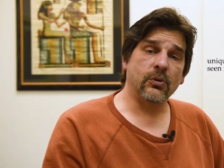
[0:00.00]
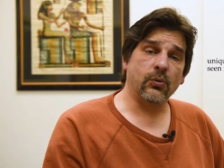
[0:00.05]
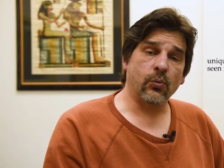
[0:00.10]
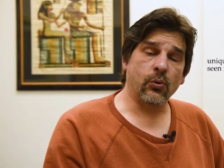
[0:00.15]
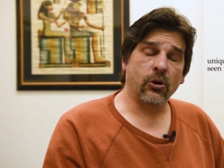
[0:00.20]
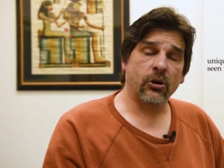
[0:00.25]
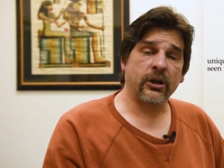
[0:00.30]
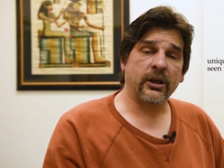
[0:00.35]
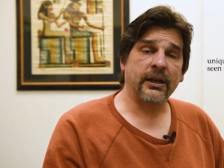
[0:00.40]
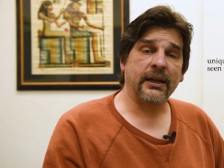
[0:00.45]

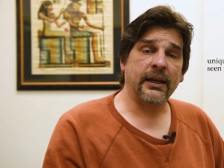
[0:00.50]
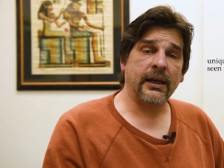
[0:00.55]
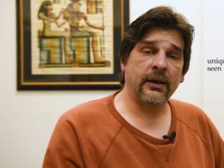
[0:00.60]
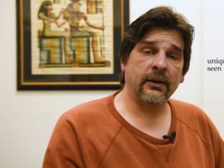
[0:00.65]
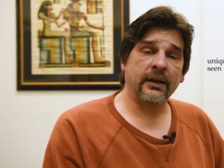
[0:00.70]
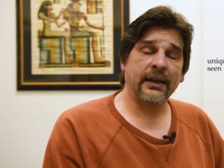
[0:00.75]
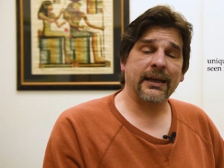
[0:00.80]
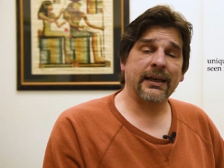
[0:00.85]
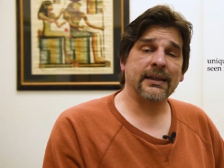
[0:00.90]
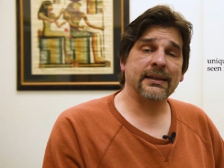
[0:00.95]
working
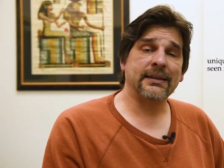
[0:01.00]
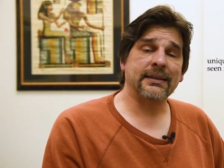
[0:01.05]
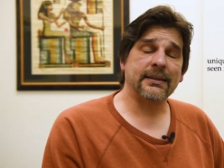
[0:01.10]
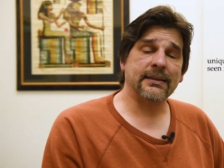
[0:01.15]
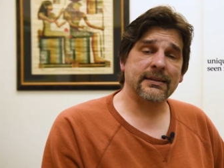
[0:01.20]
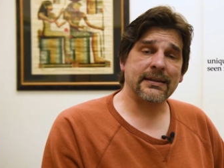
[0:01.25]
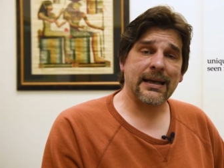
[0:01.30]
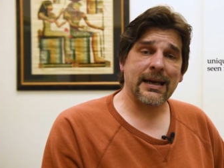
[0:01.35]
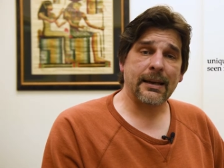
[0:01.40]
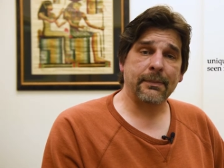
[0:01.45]
down at the
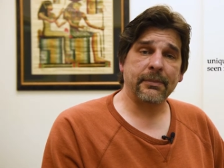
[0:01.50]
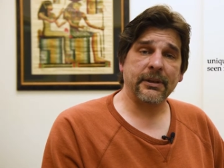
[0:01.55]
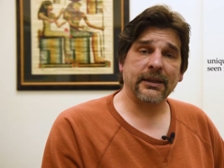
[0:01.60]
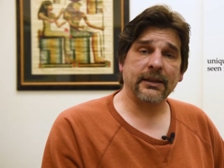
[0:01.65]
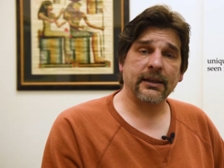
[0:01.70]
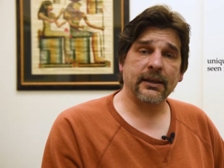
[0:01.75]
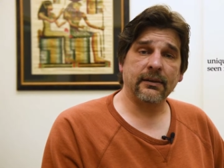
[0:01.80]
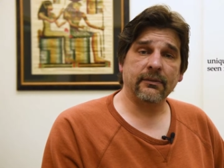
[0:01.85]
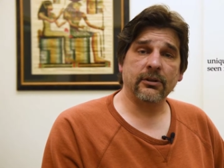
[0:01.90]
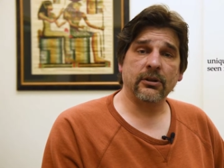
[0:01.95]
ATAPI
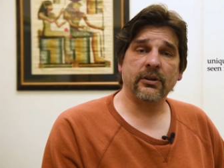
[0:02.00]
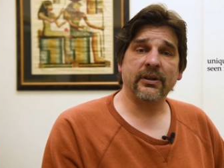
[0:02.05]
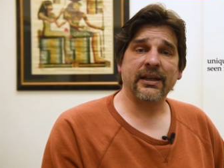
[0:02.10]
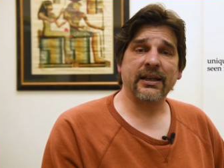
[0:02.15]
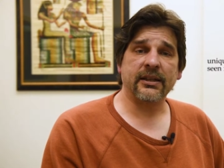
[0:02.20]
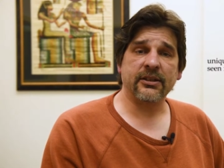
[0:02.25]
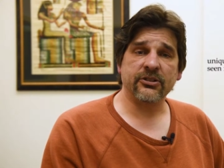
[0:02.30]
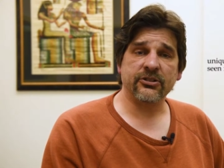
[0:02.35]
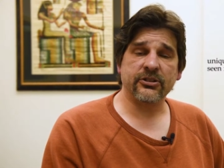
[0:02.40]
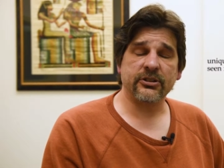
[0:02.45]
level,
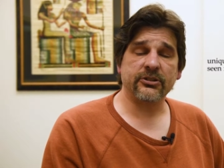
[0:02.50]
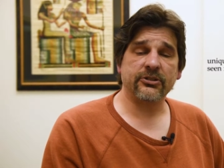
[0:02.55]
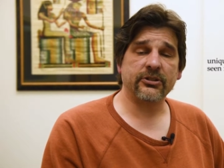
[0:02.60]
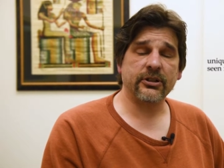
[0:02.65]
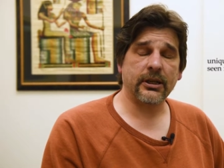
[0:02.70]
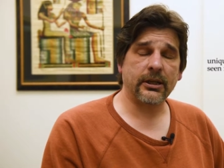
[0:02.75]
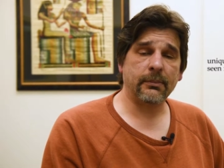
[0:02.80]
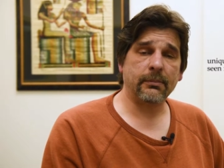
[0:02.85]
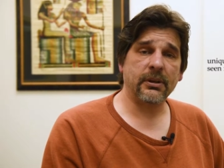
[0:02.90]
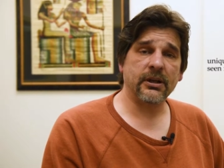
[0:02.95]
that is the
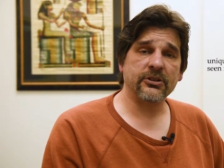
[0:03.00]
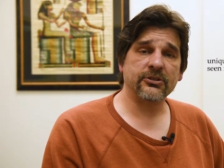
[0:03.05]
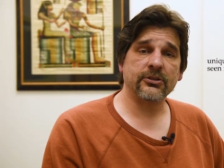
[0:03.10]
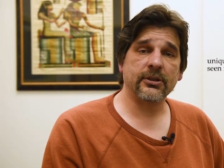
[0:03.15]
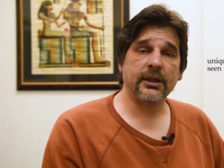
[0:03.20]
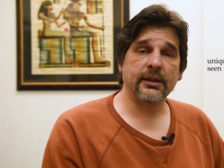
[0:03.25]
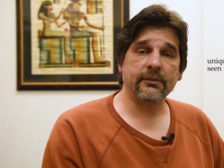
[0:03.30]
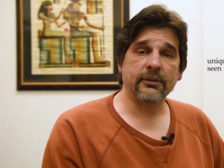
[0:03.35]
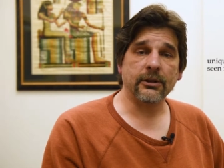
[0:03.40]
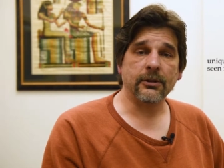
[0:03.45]
SATA bus
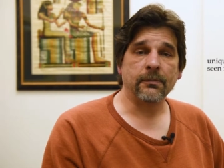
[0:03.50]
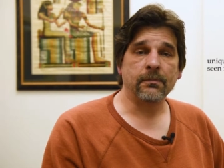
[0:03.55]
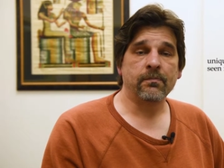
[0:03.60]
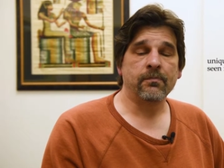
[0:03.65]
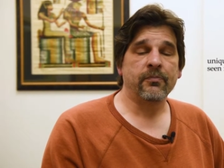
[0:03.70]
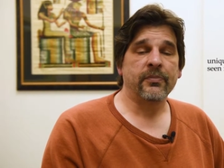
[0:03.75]
level,